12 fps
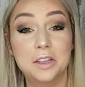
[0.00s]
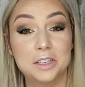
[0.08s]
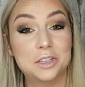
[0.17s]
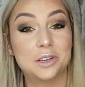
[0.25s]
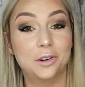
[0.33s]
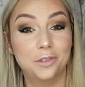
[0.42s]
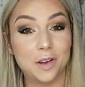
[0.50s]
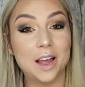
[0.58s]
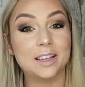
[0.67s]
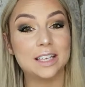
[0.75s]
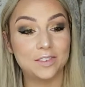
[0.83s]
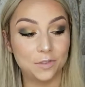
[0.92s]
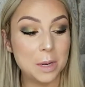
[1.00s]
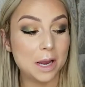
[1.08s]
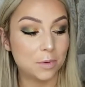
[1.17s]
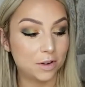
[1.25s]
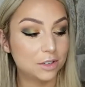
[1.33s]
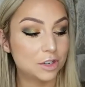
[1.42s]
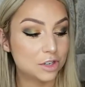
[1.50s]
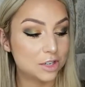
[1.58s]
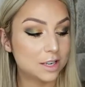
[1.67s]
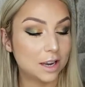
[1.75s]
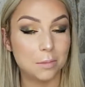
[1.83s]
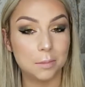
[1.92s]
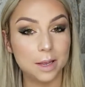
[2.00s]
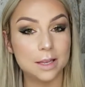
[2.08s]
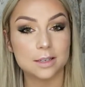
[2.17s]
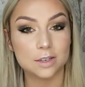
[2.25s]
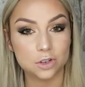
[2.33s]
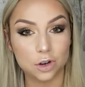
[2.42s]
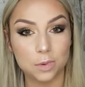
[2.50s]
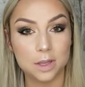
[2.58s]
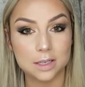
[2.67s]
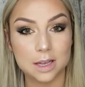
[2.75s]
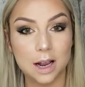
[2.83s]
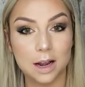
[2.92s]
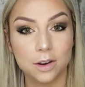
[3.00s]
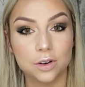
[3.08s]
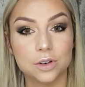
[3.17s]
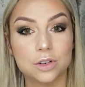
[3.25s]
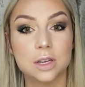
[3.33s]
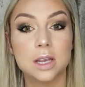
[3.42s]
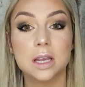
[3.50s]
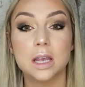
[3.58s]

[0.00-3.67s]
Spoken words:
Soph and Makeup Revolution did an amazing job with these highlighters.